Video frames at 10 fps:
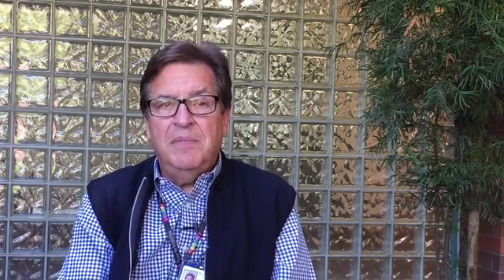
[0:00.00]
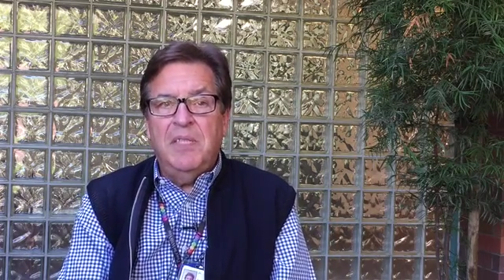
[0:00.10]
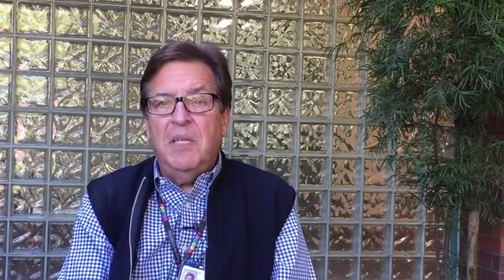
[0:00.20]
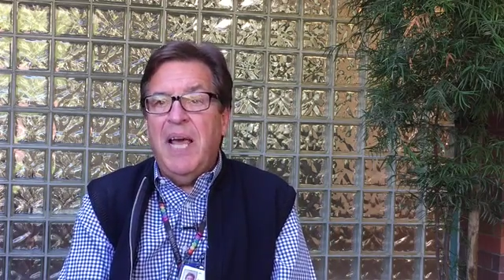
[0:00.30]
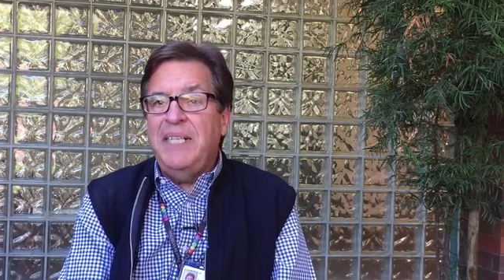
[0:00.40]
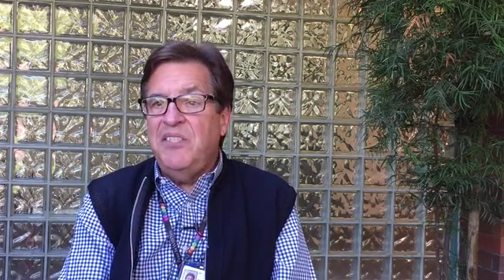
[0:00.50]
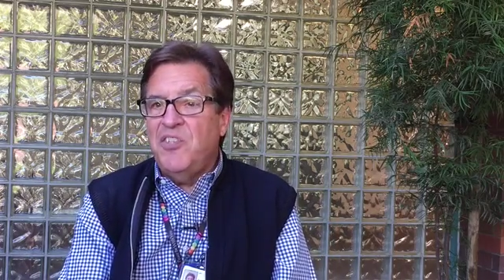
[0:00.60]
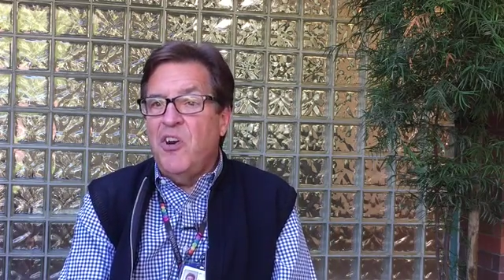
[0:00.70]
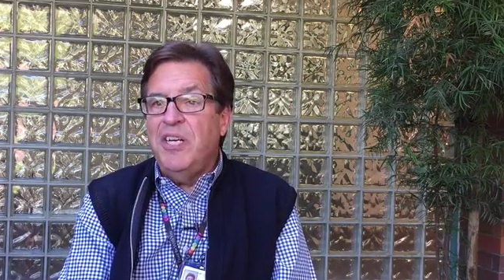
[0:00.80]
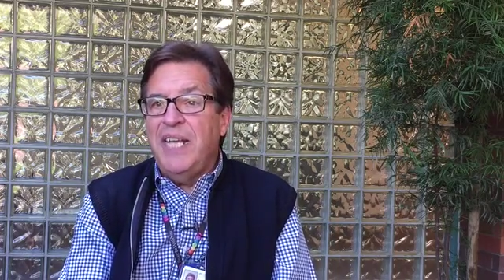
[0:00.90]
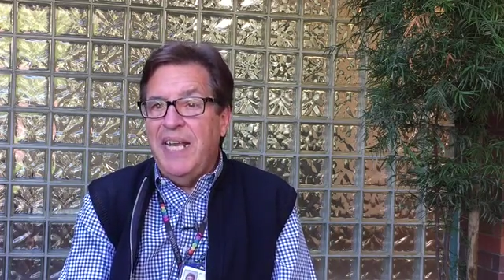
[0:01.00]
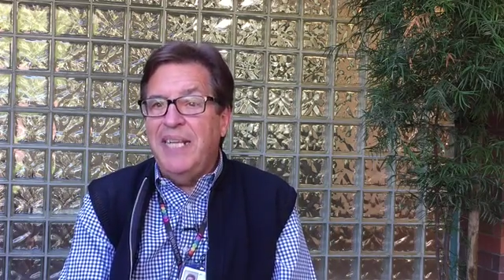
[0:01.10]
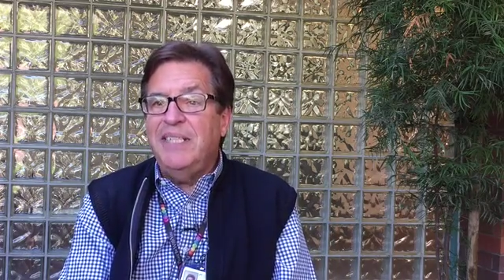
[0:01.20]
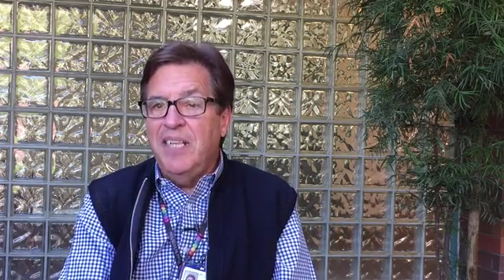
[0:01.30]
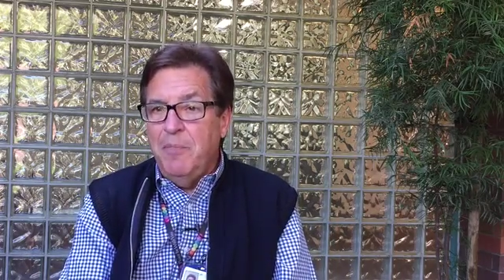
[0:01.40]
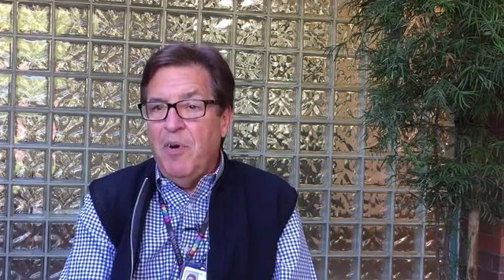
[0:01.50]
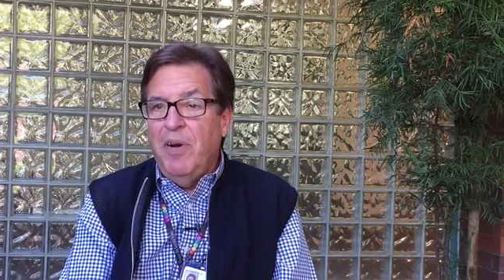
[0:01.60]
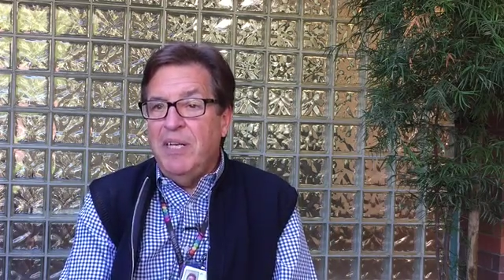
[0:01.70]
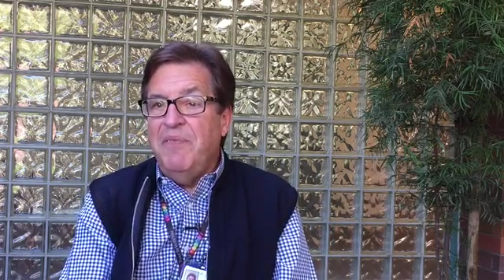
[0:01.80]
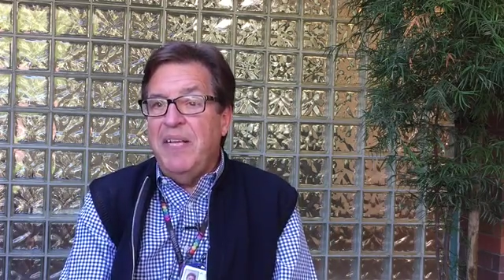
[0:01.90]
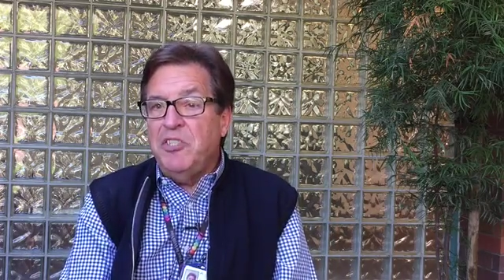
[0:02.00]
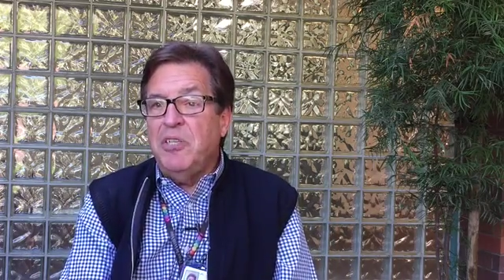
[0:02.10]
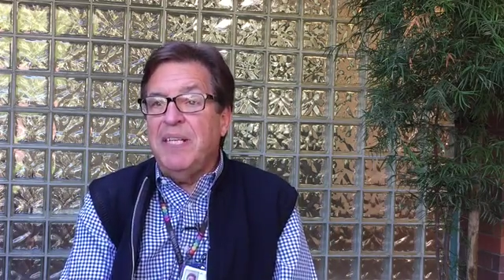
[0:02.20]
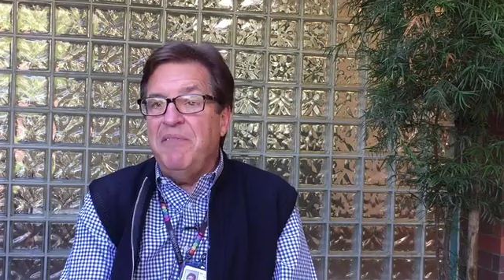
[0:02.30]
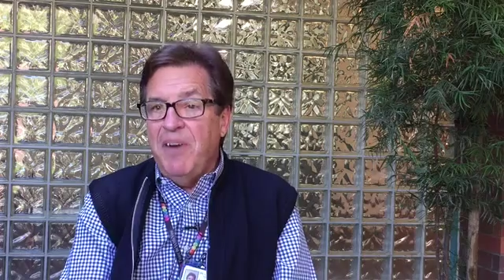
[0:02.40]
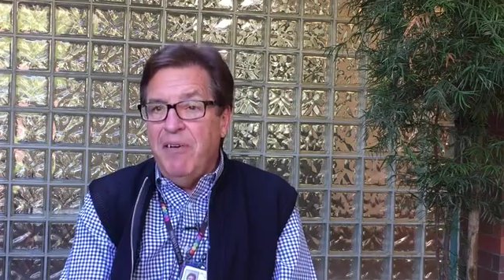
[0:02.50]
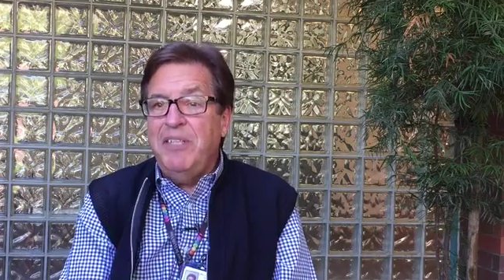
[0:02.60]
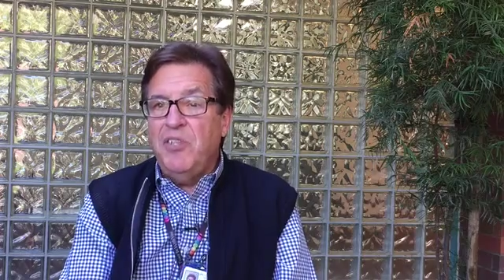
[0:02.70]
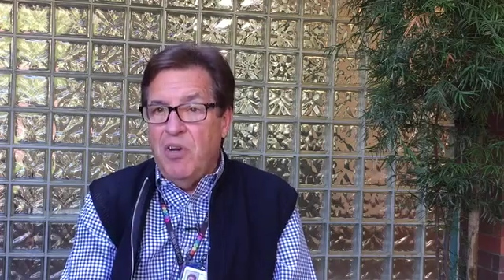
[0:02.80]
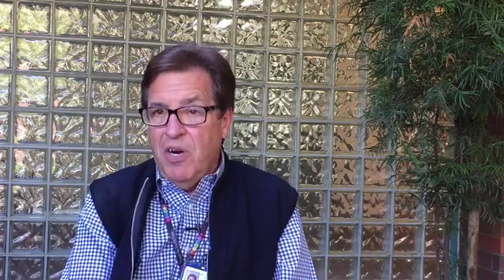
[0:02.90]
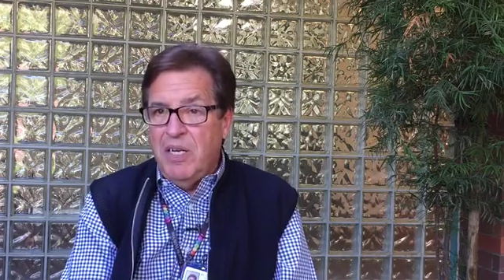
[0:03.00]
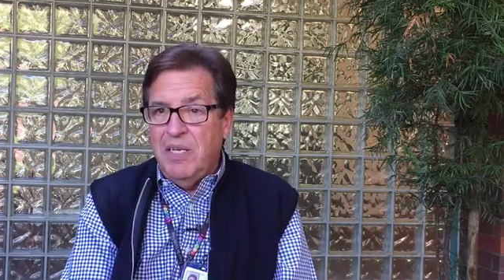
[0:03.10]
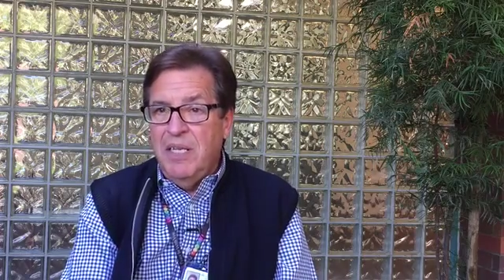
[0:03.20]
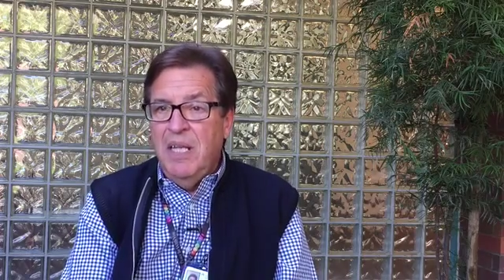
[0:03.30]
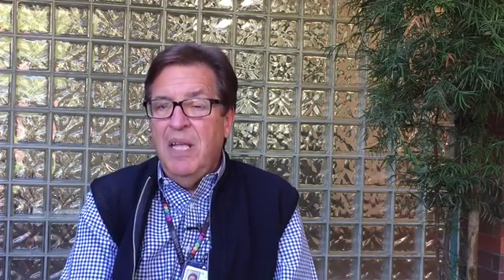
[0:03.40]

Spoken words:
the light started getting dimmer and eventually very dark,